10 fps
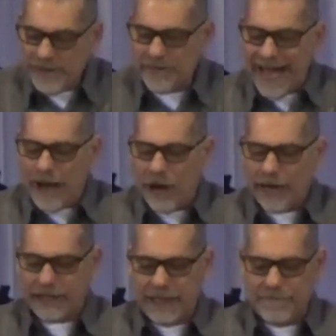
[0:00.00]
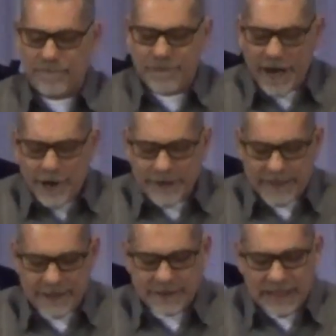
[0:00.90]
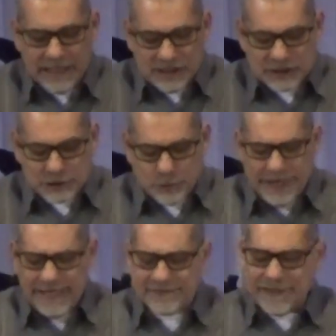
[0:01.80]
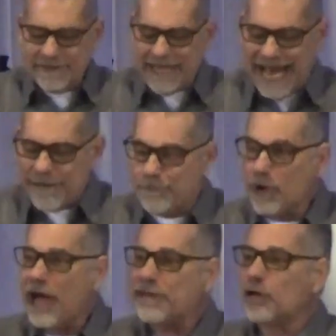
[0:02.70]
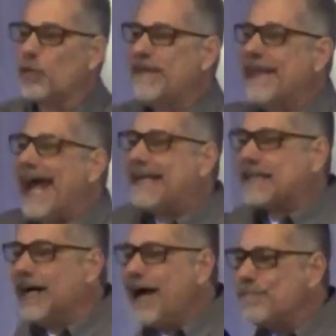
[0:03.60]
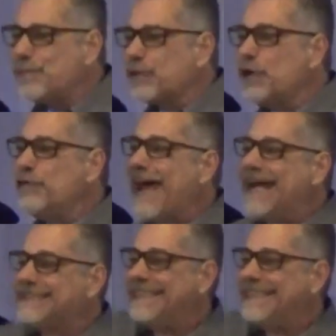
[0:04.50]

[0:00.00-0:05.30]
when thou art converted, strengthen thy brother when thou come through that